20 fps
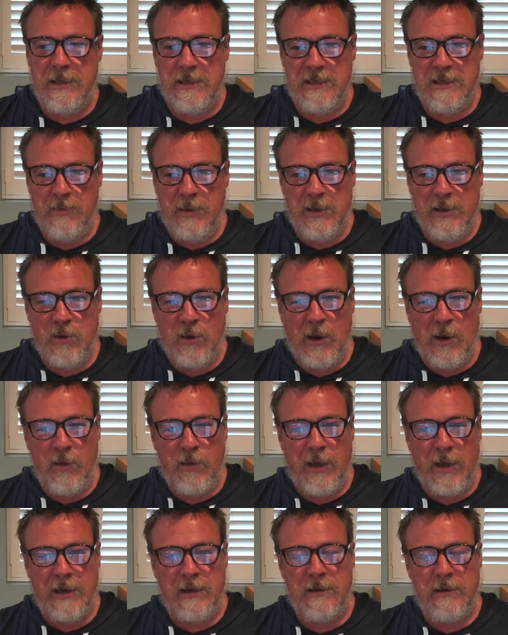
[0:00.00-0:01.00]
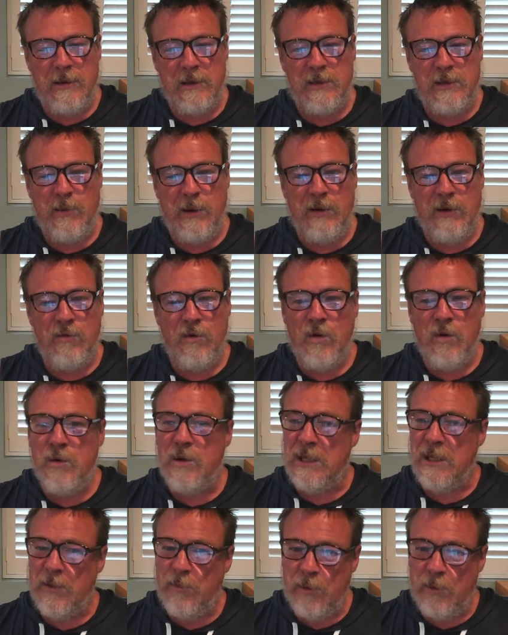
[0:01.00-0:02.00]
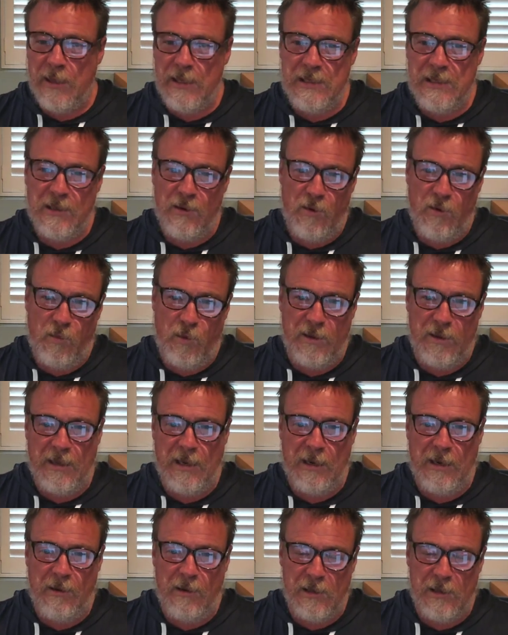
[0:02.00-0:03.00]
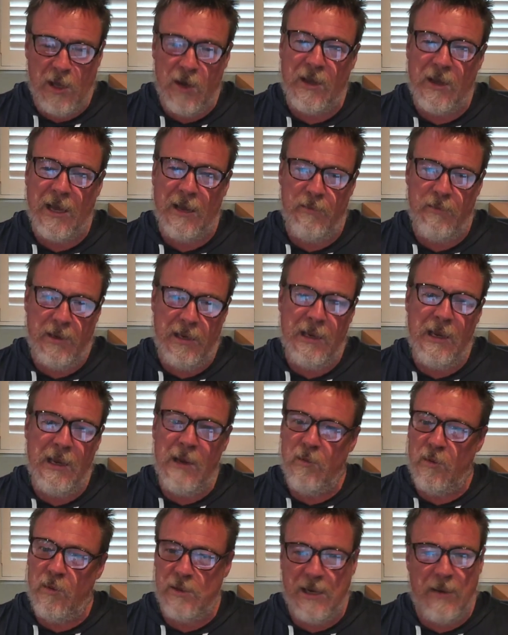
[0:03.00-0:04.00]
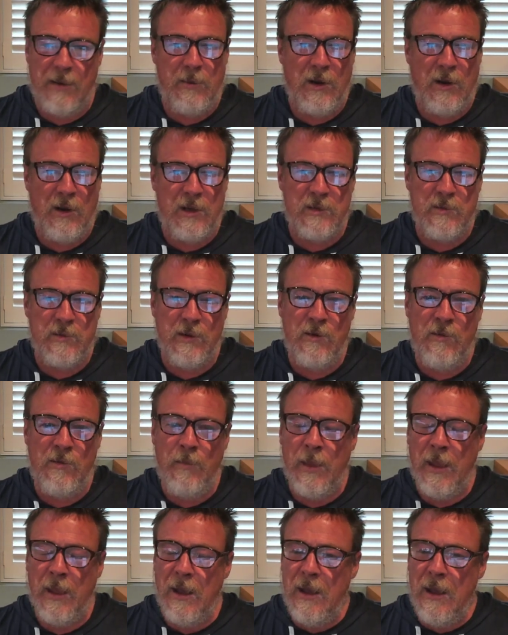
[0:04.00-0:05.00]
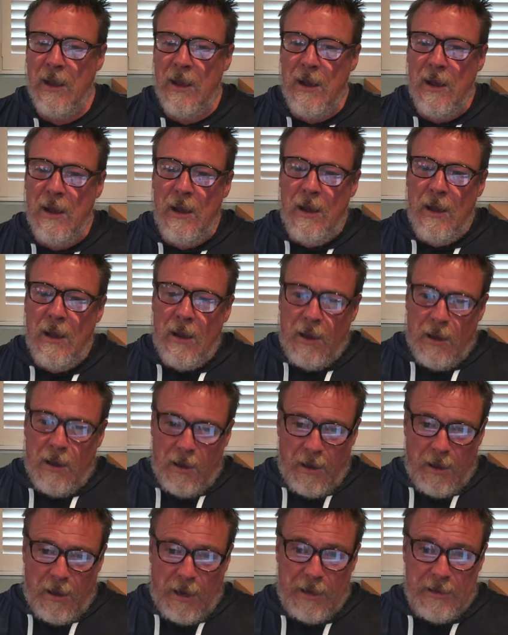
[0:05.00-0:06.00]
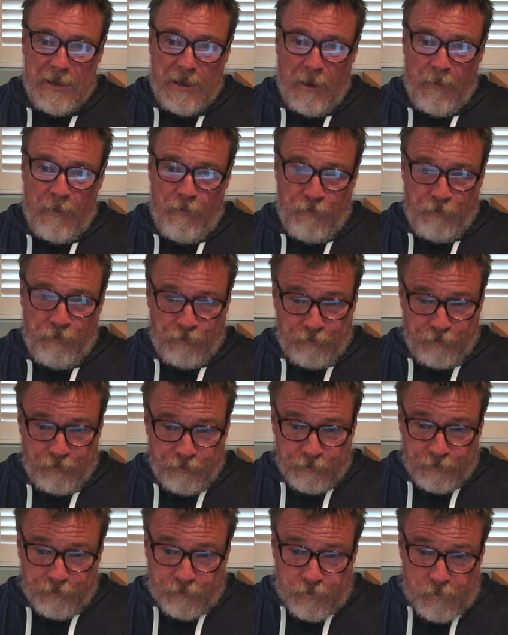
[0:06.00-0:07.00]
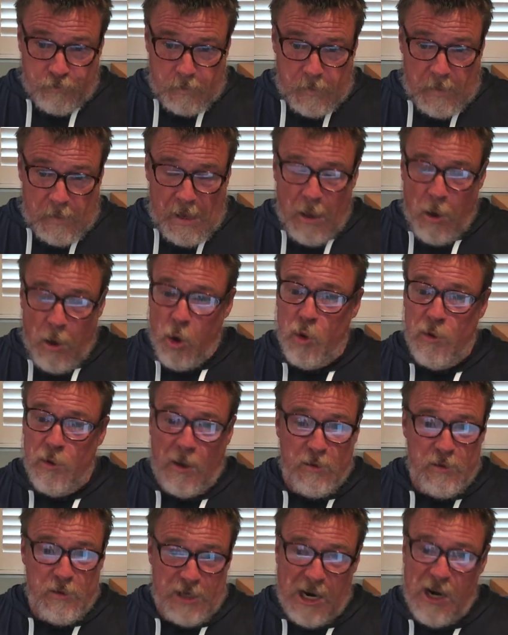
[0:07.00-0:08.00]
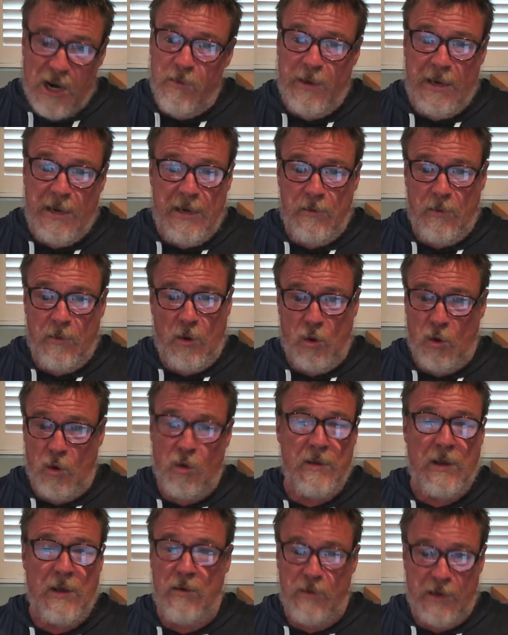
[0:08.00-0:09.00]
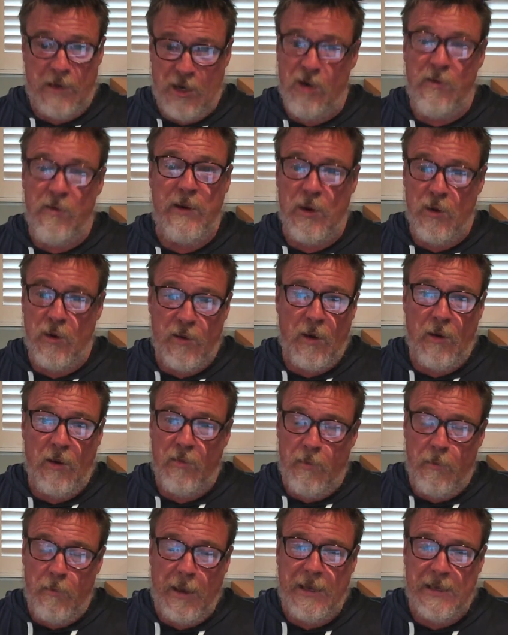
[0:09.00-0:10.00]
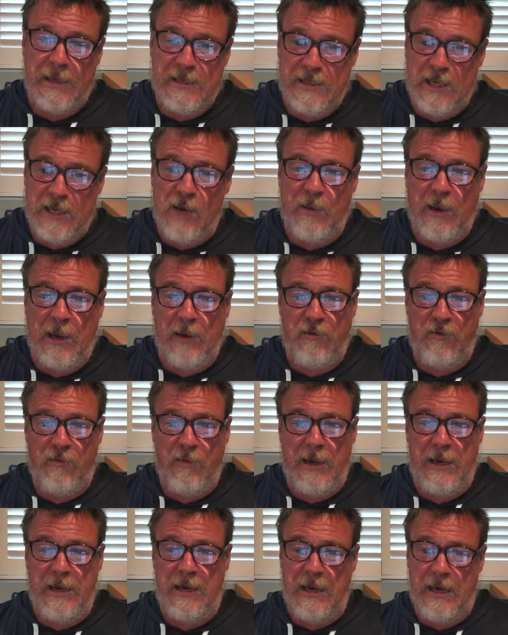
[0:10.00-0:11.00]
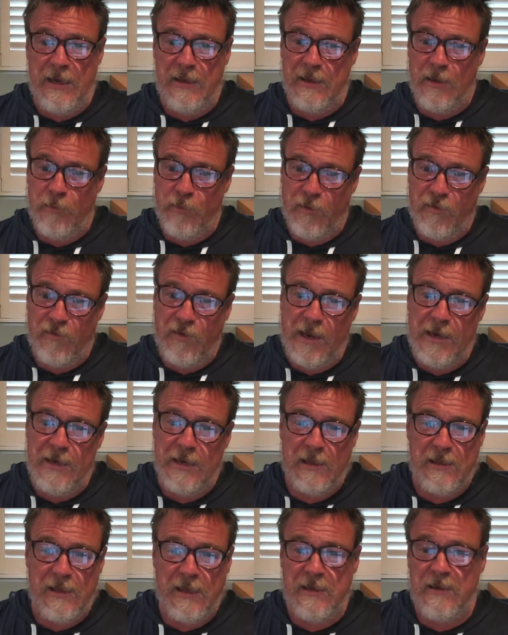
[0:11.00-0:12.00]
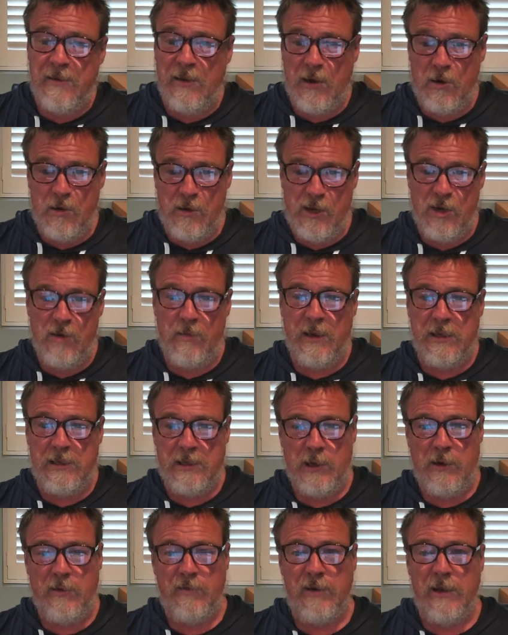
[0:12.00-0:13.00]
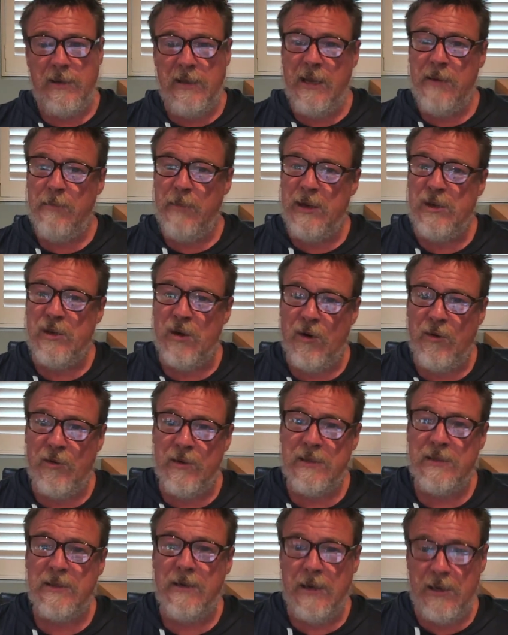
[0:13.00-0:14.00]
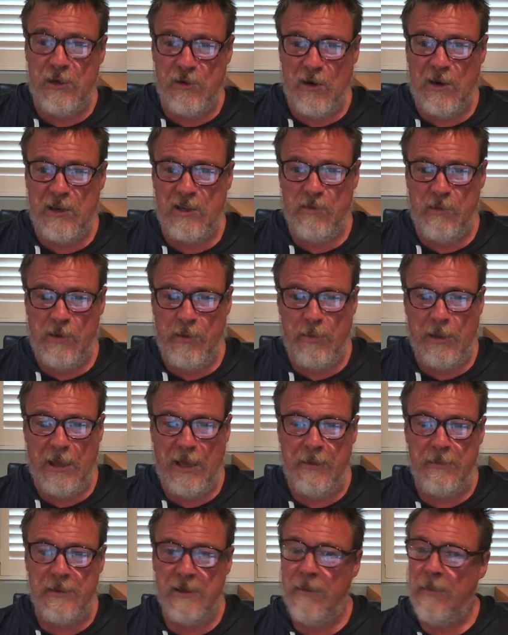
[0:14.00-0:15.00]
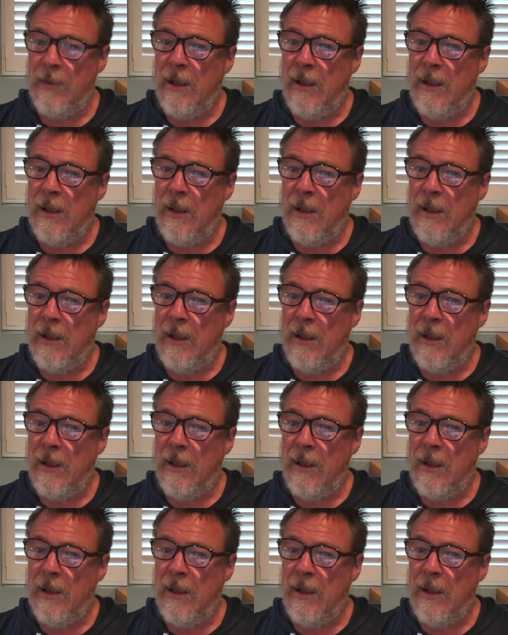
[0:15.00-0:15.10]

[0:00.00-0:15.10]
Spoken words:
there's a mental health act that's been ruled, and the police, when they locate me, will take me to hospital. And or they'll jail me, or they'll kill me, or they'll make it so bad for me in the profound neglect that I'll kill myself. And then mental illness and drugs will be blamed.